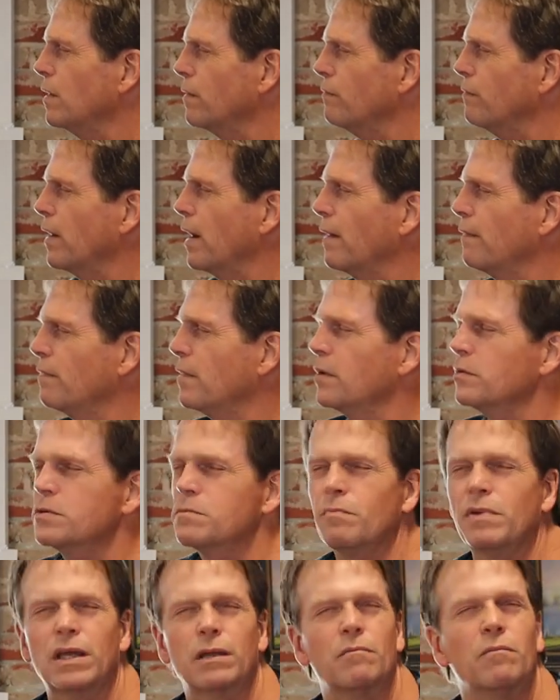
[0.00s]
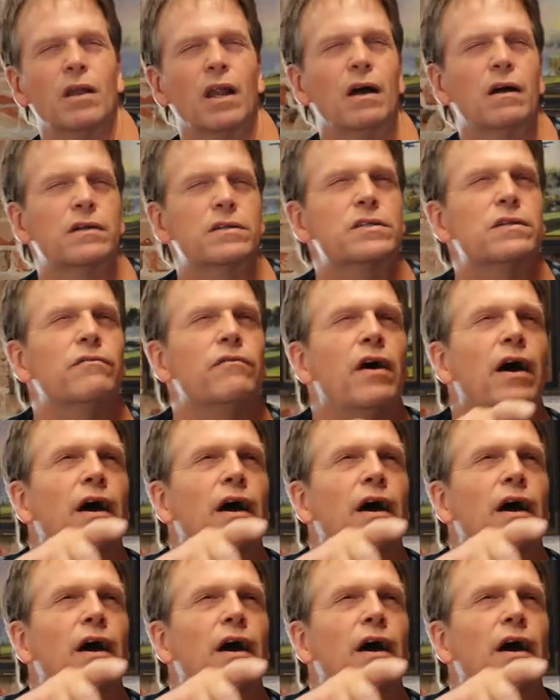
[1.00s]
to find those big blocks of